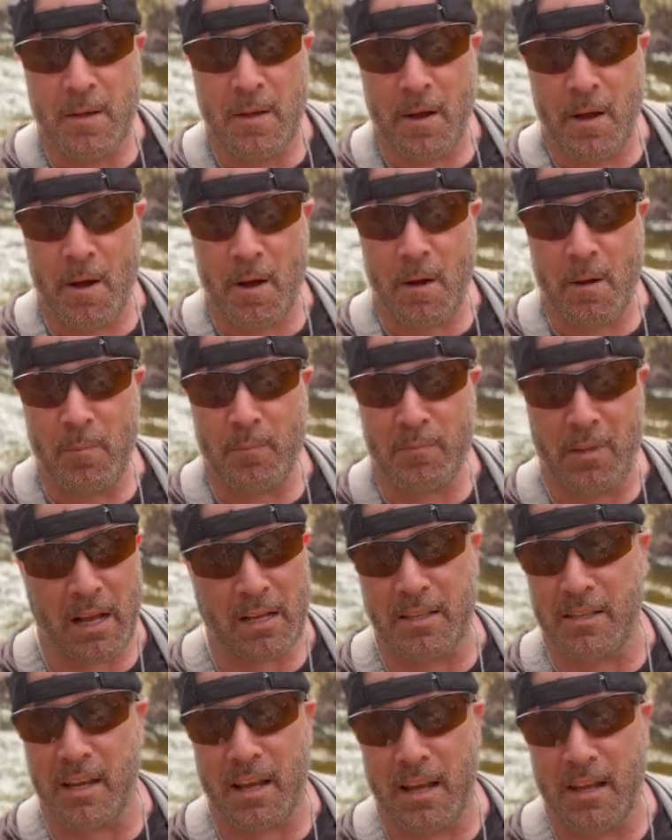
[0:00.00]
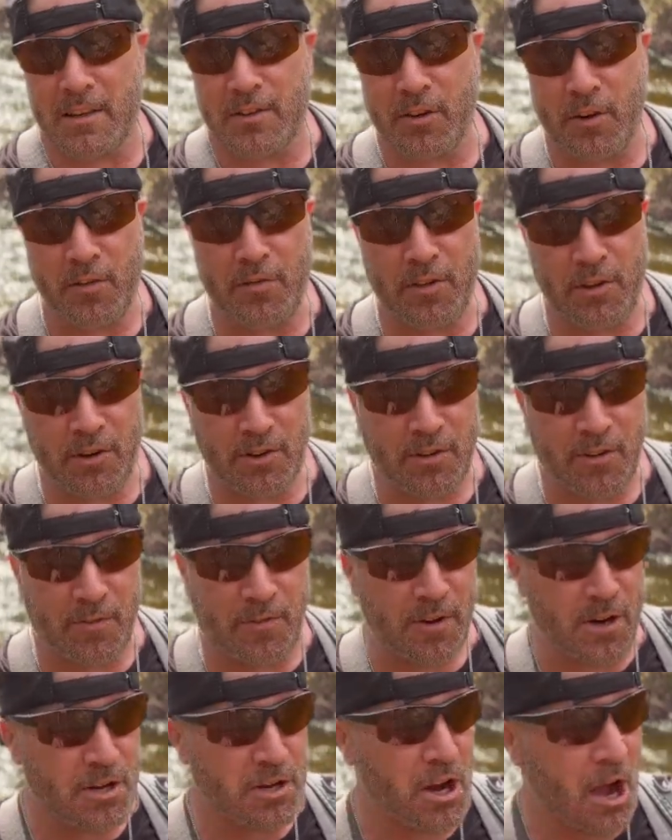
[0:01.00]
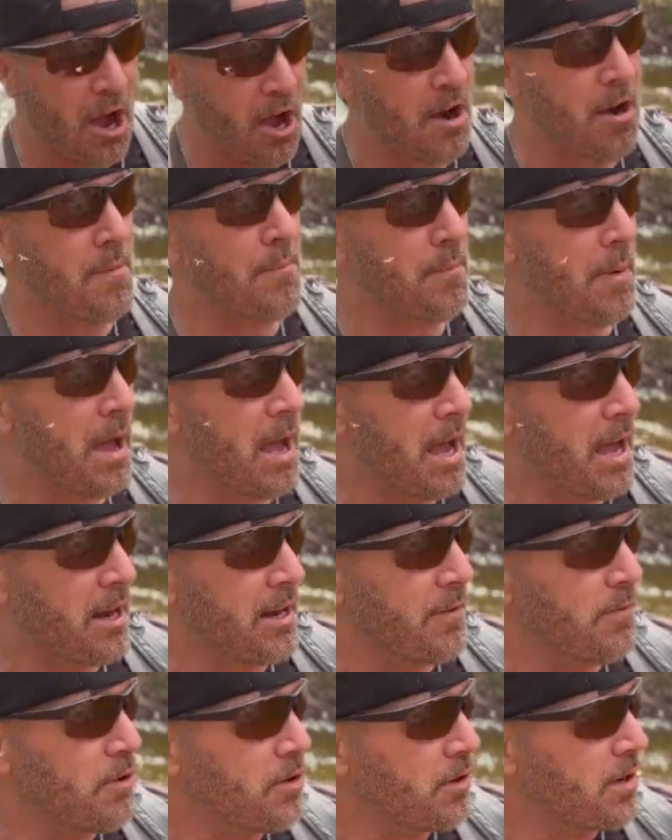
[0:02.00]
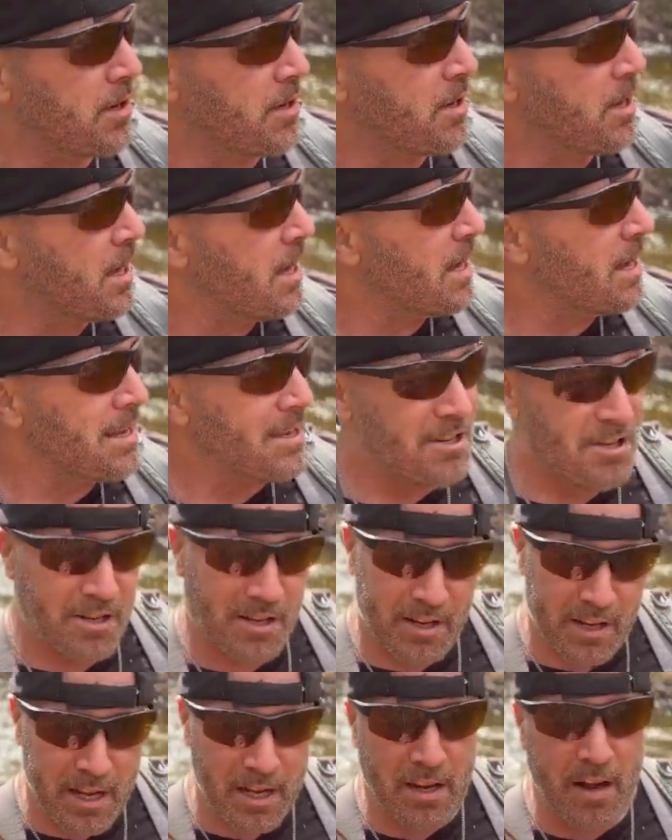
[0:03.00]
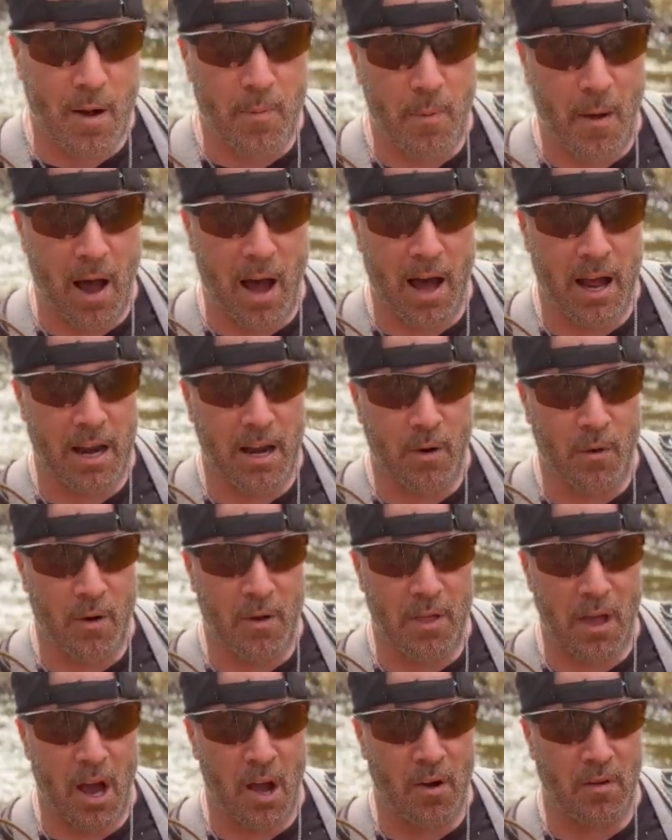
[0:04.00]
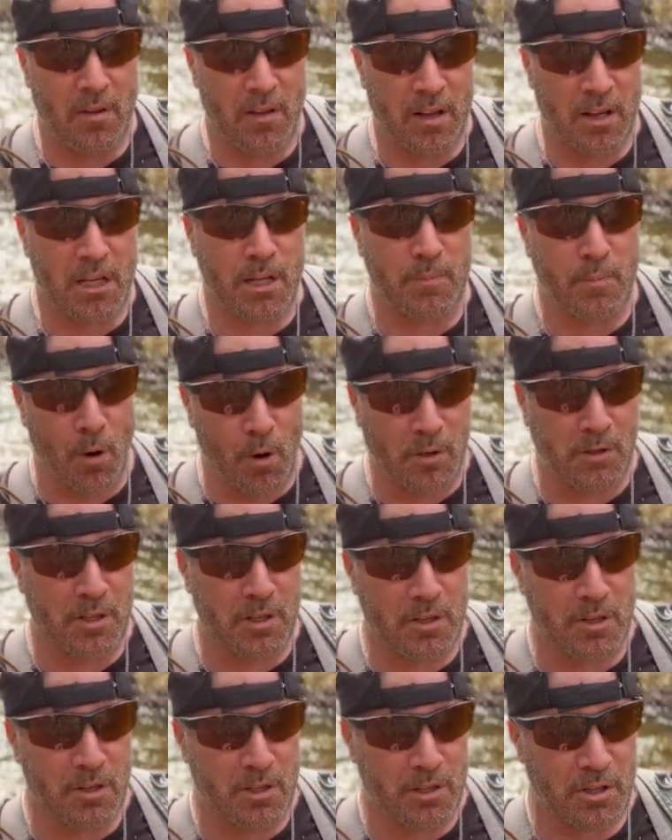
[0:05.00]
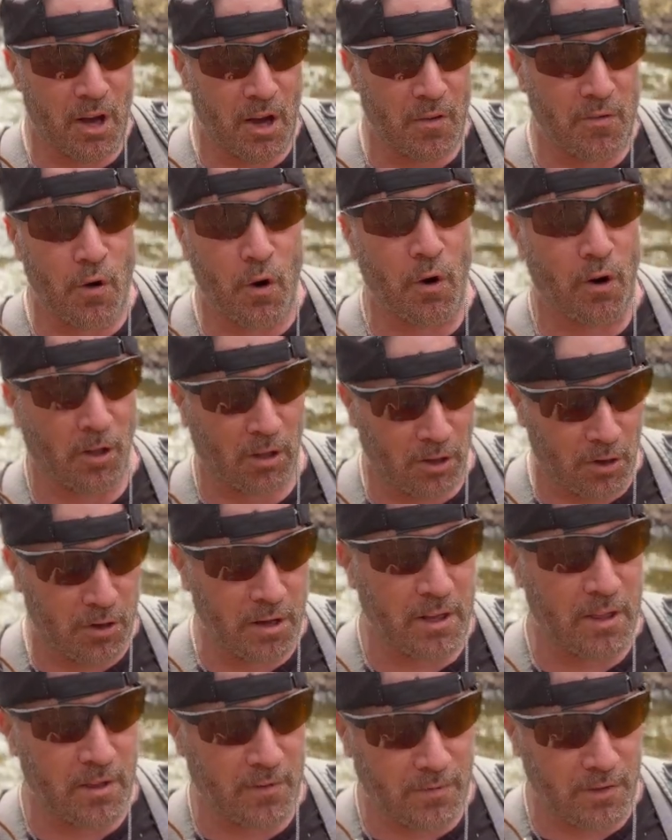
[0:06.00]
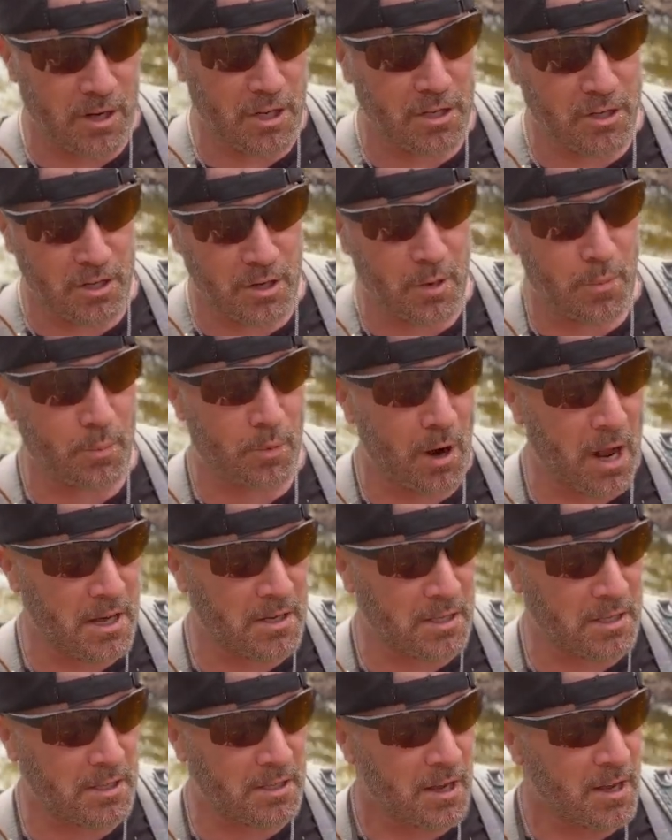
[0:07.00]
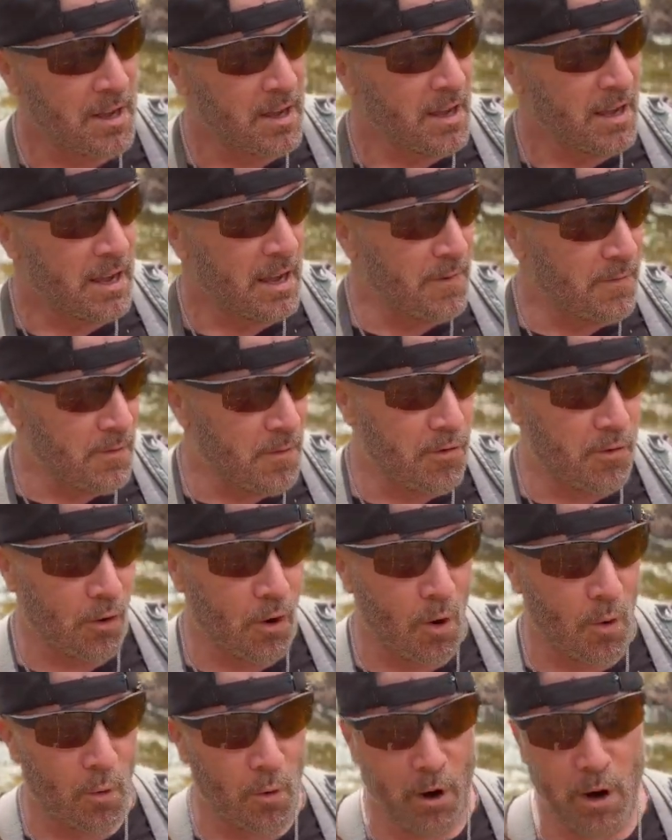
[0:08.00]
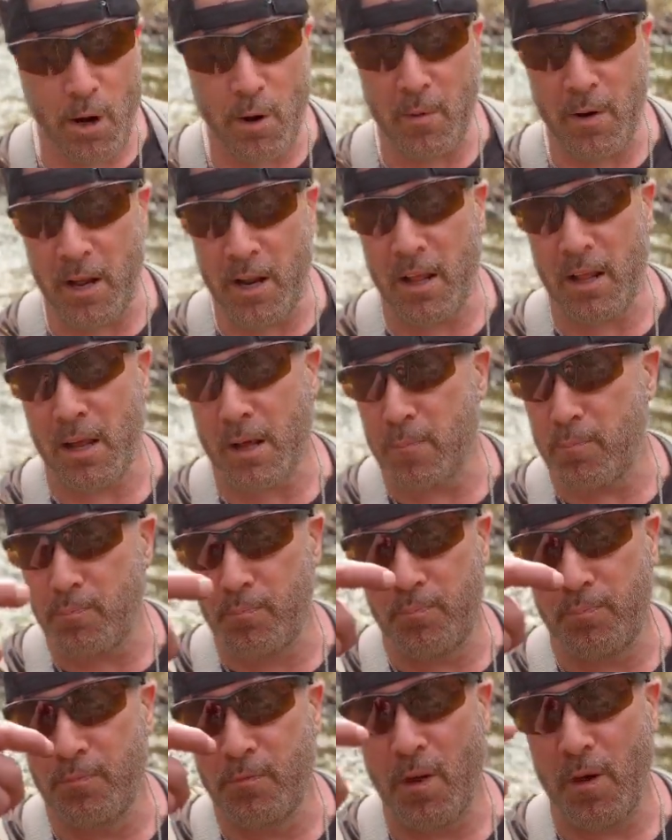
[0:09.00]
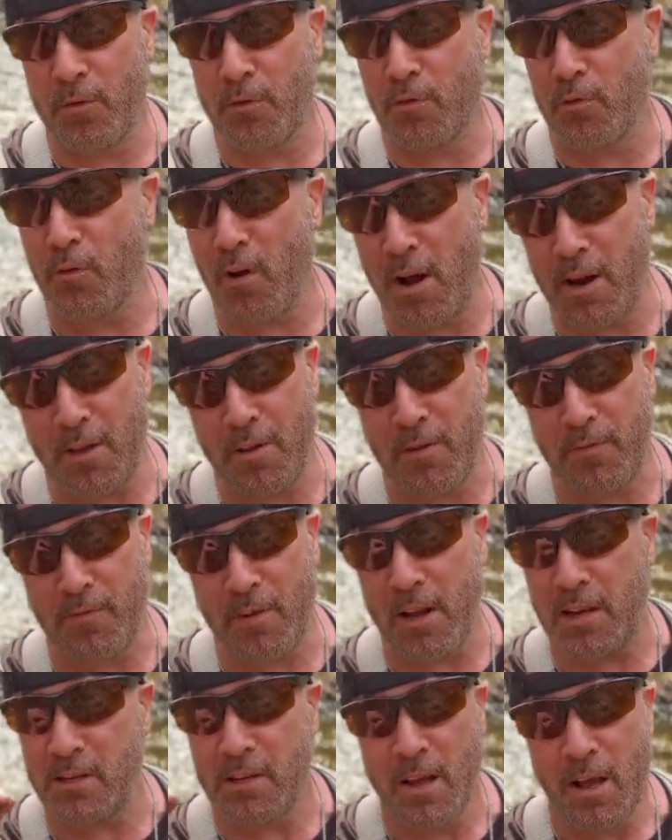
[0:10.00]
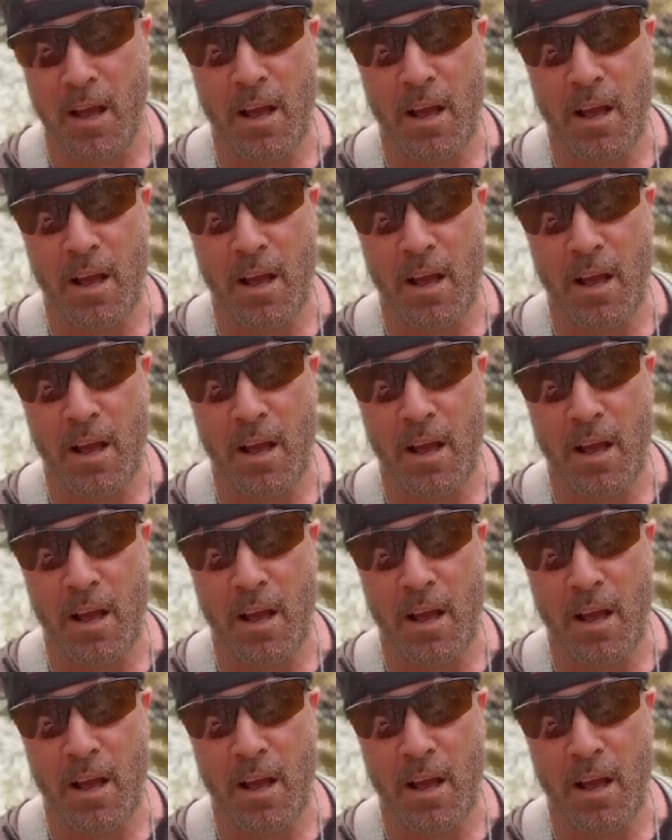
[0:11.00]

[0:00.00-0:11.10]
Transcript: Um, that's it. So if there's a fish on a bed, if you can sneak up on it without exposing yourself or alerting the fish to your presence, if you throw a worm and it like goes right in their face.